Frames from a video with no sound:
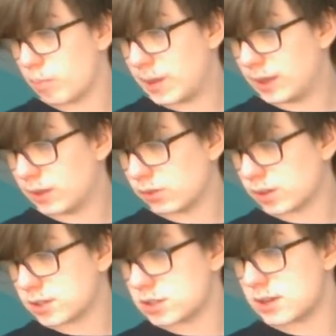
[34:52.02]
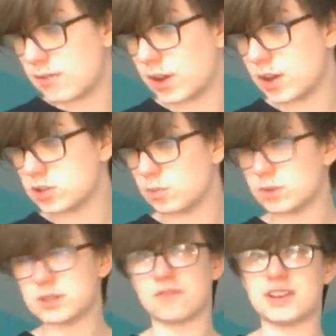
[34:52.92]
Bill Scottish Devolution
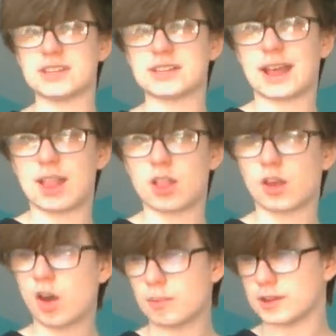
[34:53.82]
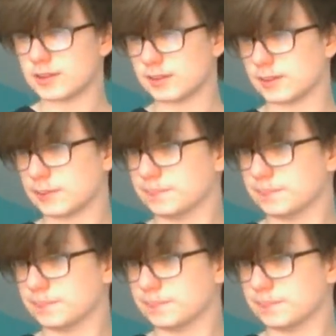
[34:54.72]
was defeated in the Commons.